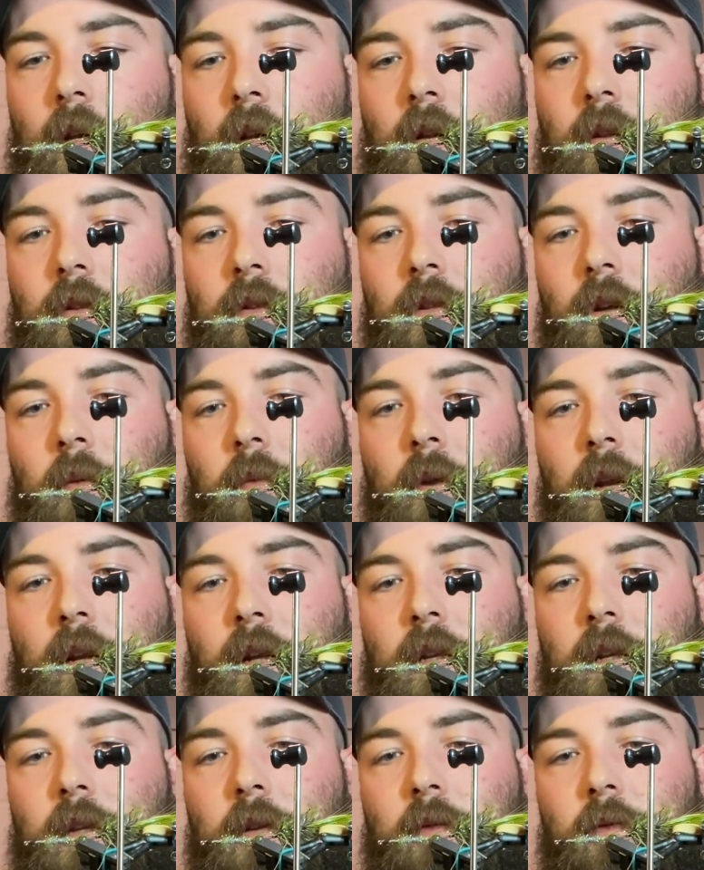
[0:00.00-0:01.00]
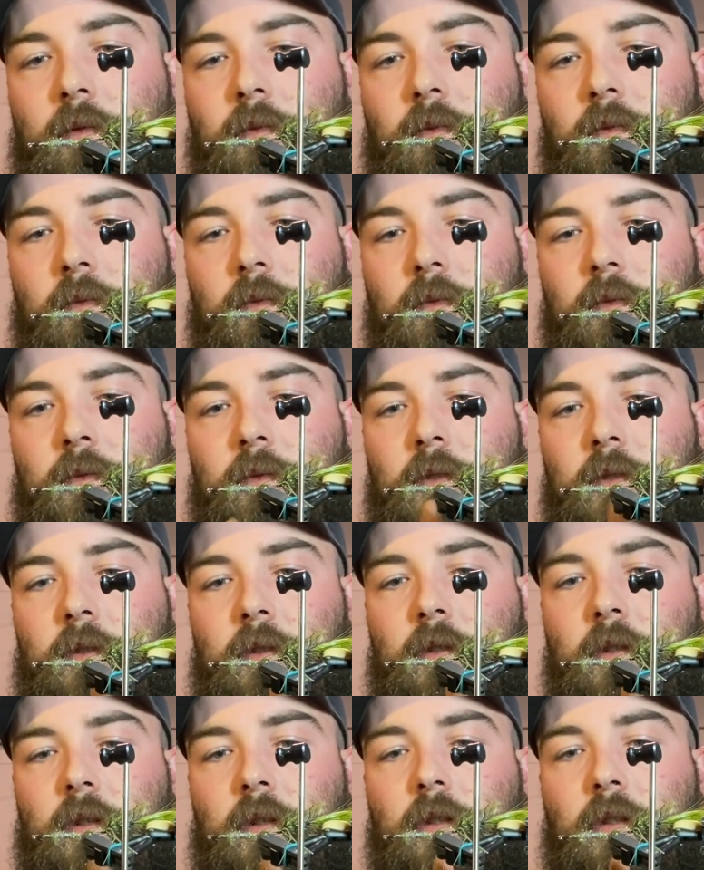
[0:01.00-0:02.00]
So I'm gonna
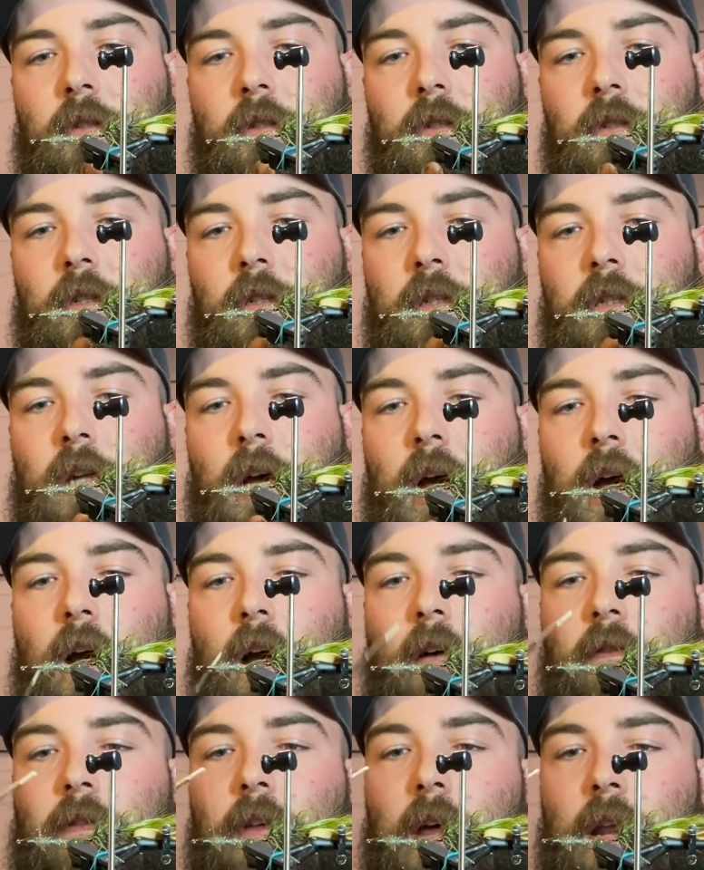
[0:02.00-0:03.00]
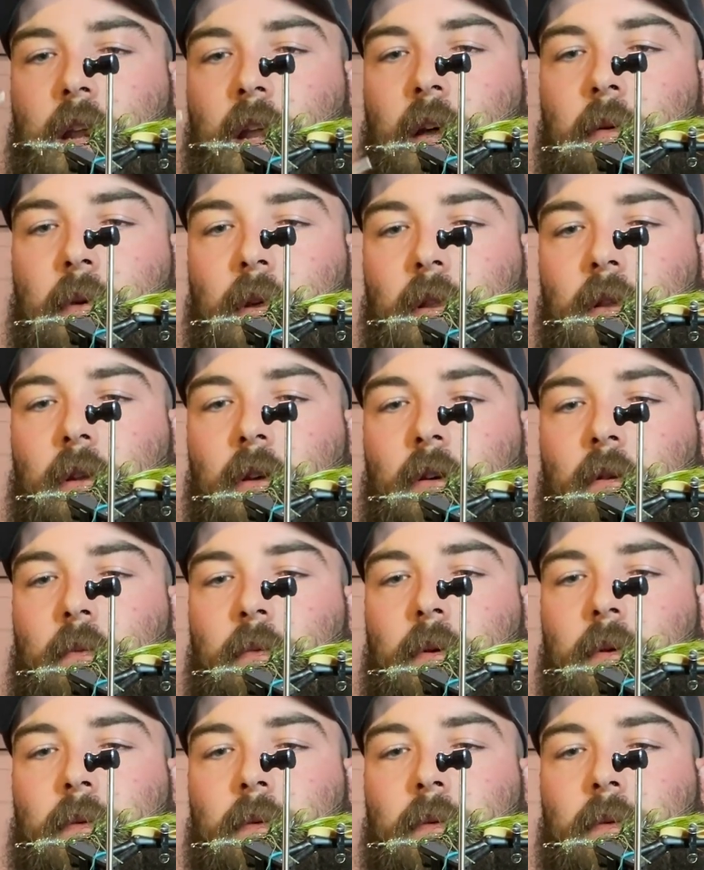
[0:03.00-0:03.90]
just tie off that dubbing loop.